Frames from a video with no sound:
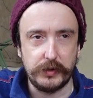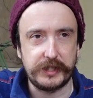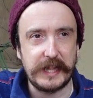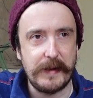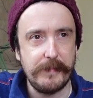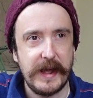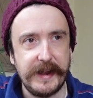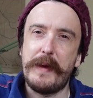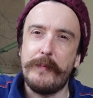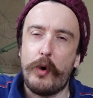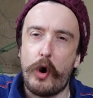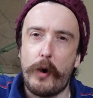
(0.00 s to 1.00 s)
So that meant a
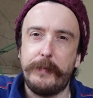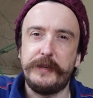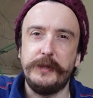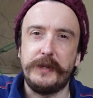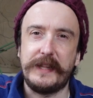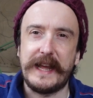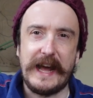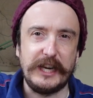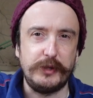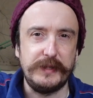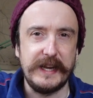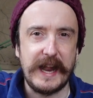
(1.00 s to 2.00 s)
bit more options with the
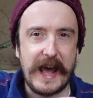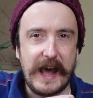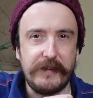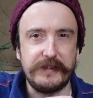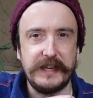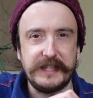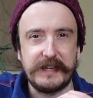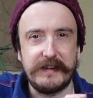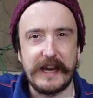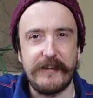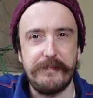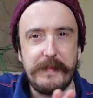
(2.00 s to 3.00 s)
ash. You didn't have to necessarily
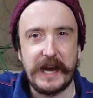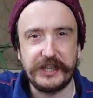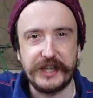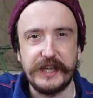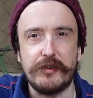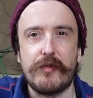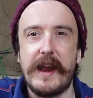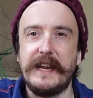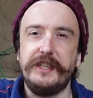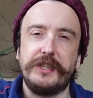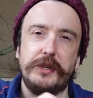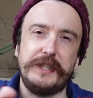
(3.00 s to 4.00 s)
have matching
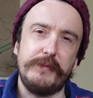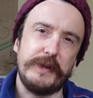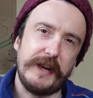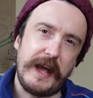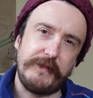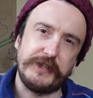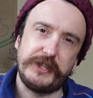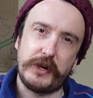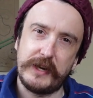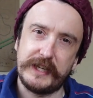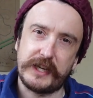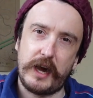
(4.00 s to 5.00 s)
grains, because if we're going to have a
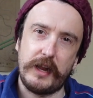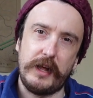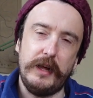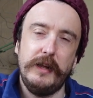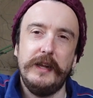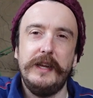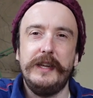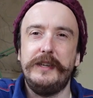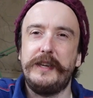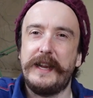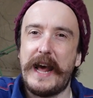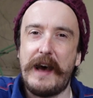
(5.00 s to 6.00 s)
solid colour,
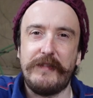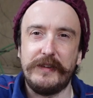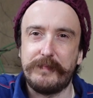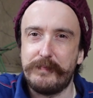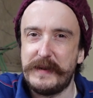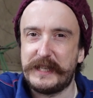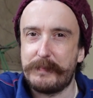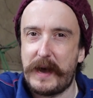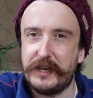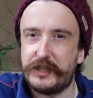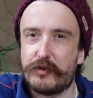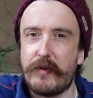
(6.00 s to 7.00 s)
you can have a
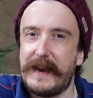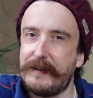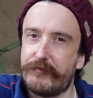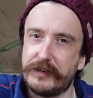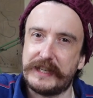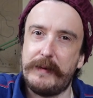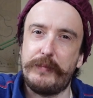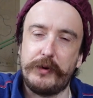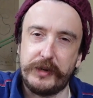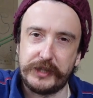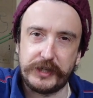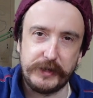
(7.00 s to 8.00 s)
mismatched grain, for example,
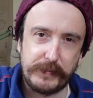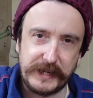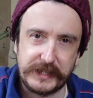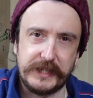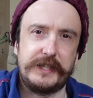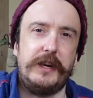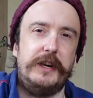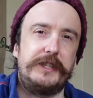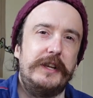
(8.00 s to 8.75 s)
on a two-piece guitar.